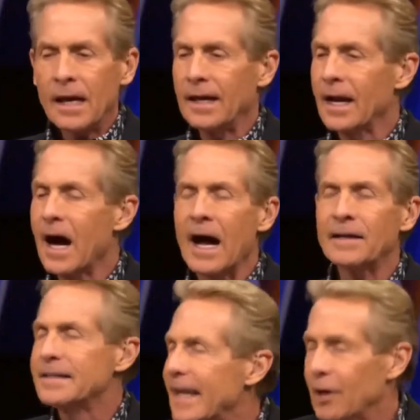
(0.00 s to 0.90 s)
And
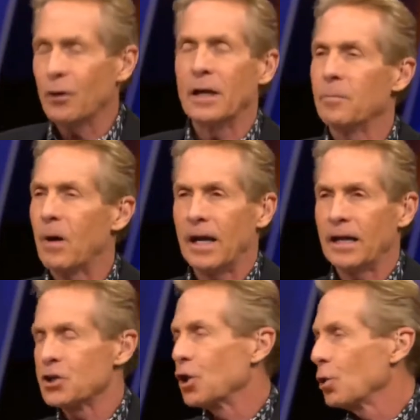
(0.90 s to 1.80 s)
I dare
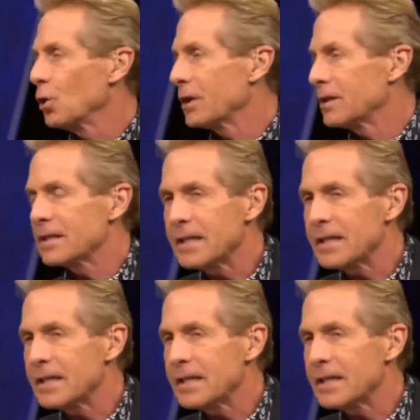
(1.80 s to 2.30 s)
anybody to go look at the